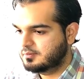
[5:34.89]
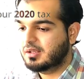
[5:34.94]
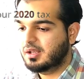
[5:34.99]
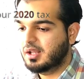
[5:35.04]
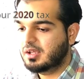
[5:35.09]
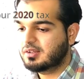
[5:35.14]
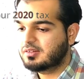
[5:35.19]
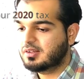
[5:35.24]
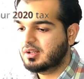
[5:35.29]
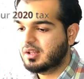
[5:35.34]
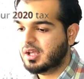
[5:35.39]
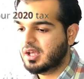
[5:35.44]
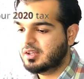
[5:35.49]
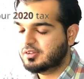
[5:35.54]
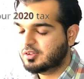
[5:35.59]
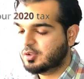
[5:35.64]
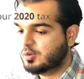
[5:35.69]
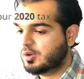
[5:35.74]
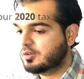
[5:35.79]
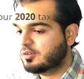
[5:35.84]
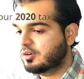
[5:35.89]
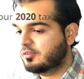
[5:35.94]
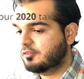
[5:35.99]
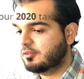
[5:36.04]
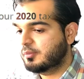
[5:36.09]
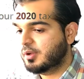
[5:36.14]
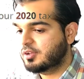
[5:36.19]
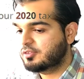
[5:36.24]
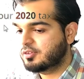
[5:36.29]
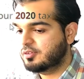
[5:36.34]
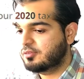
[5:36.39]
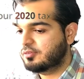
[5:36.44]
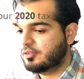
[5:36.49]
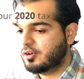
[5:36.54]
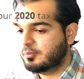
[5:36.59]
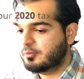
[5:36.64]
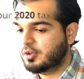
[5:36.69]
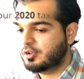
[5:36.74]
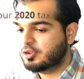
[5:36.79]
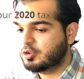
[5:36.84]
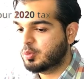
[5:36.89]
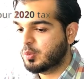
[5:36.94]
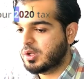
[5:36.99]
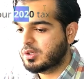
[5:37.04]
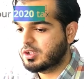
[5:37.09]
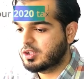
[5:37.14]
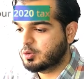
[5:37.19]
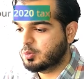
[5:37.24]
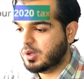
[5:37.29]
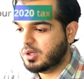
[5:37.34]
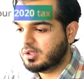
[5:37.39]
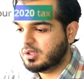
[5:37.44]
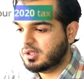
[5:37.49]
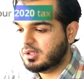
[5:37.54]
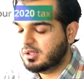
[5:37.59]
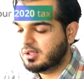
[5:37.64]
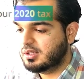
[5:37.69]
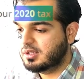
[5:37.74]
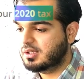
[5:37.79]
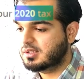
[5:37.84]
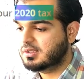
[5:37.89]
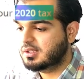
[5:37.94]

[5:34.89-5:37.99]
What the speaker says: Next, it'll ask you to enter information from your 2020